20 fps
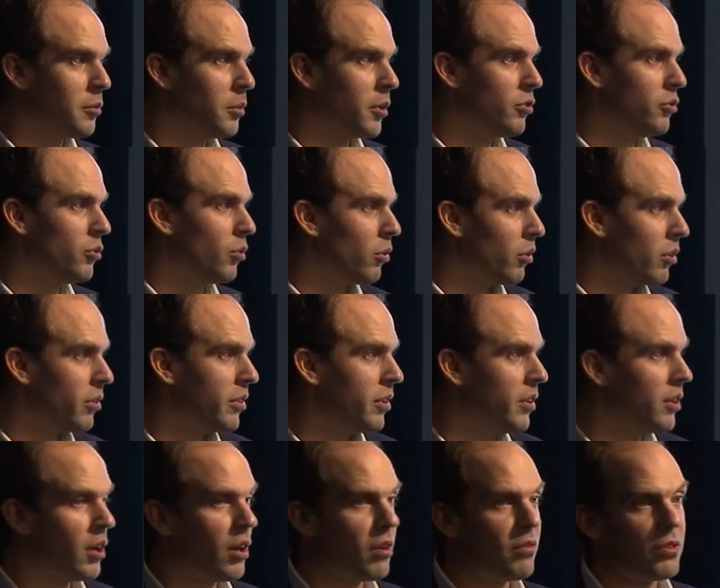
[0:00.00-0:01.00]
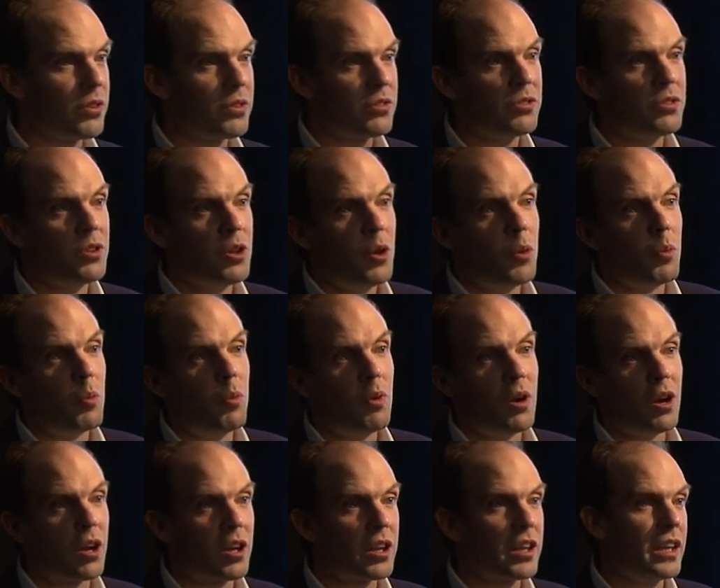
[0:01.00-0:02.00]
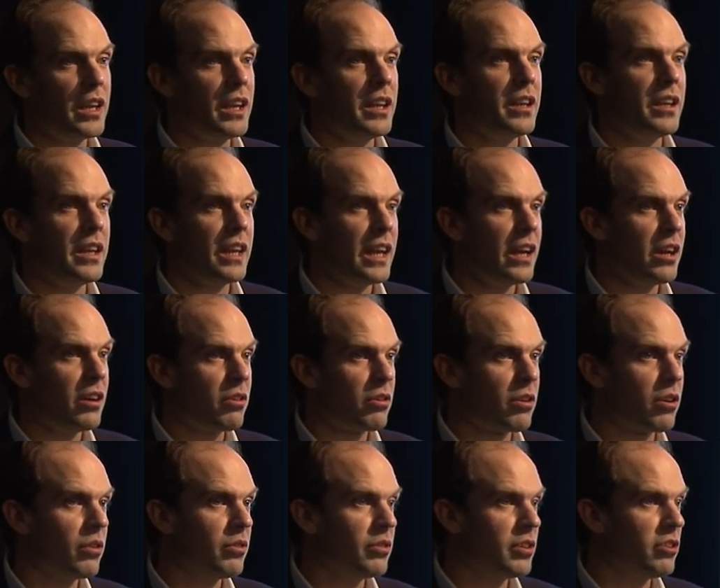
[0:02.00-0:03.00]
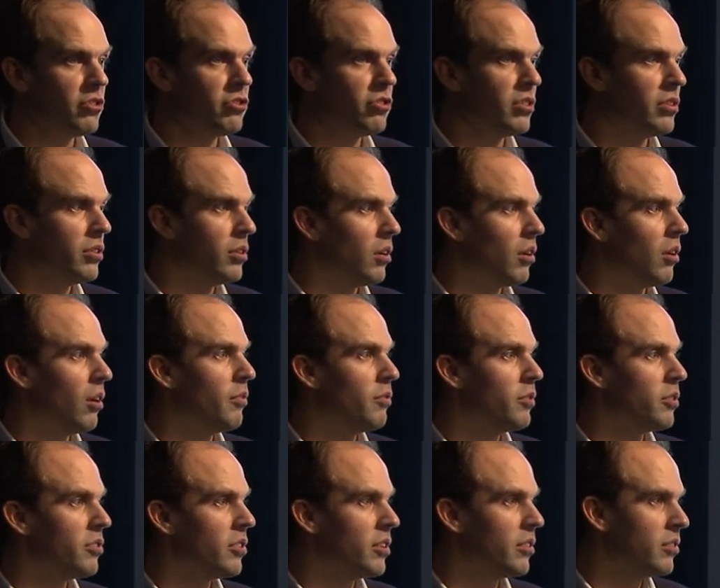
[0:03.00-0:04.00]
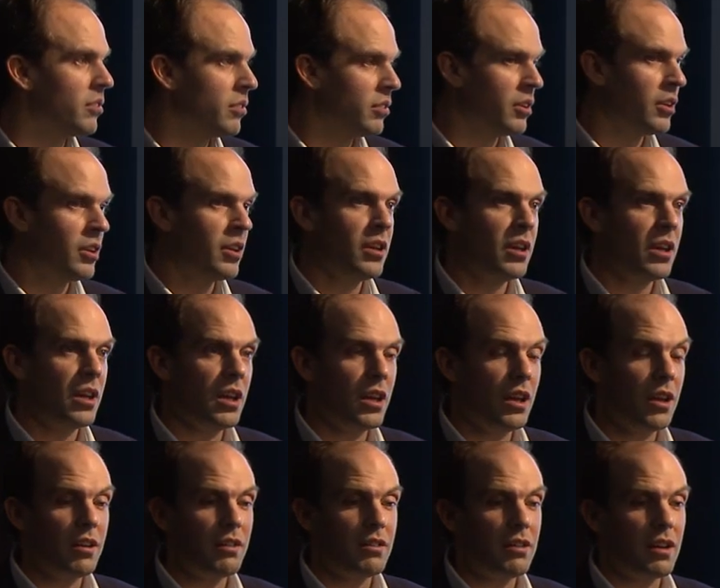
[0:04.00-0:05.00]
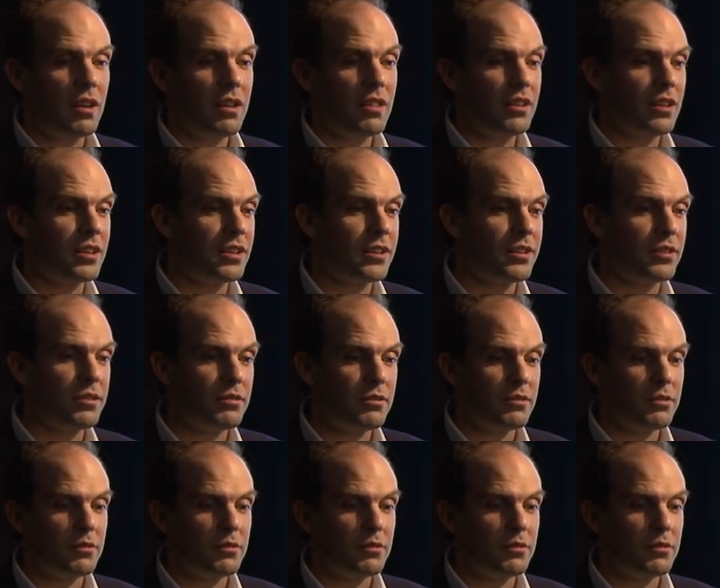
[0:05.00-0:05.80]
the majority of us work in air-conditioned offices. I think